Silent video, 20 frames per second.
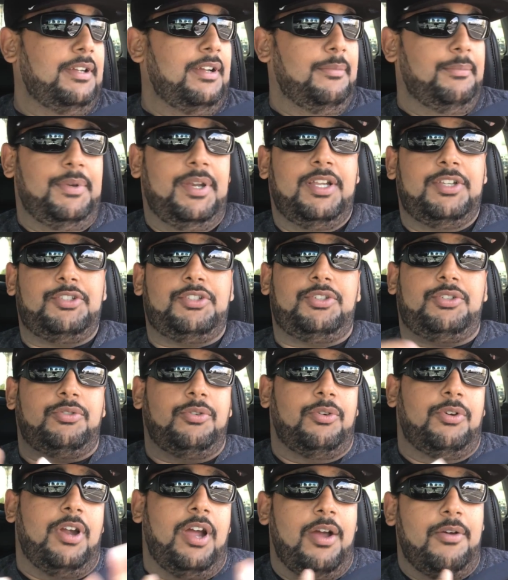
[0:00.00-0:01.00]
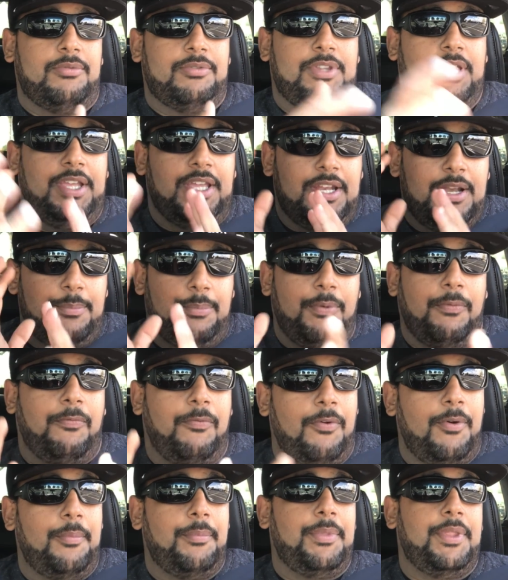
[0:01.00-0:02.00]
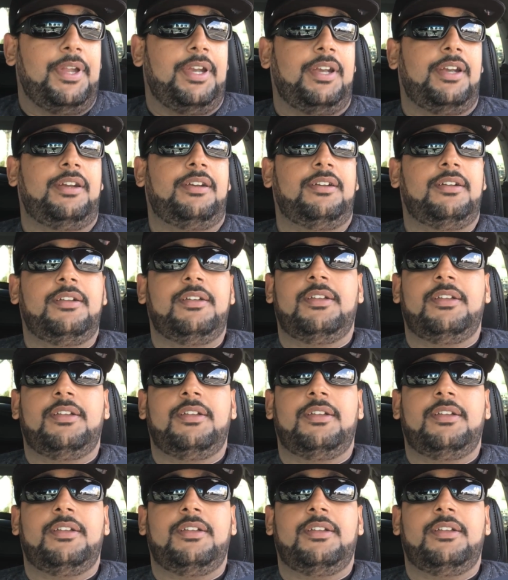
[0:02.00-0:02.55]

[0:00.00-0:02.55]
I'm not sure how they're gonna perform there,